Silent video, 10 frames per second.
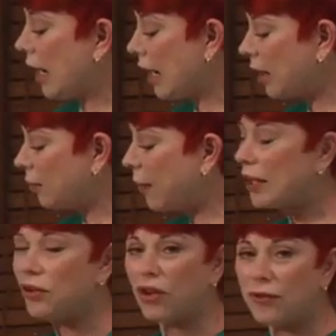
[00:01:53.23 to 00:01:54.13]
And
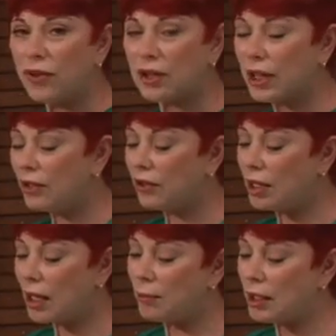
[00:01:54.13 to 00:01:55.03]
by surface
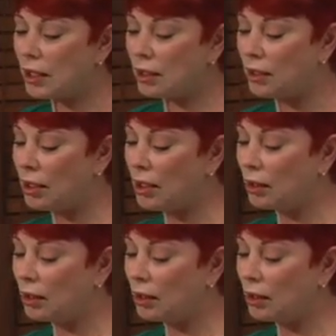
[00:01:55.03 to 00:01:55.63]
cleansing, I mean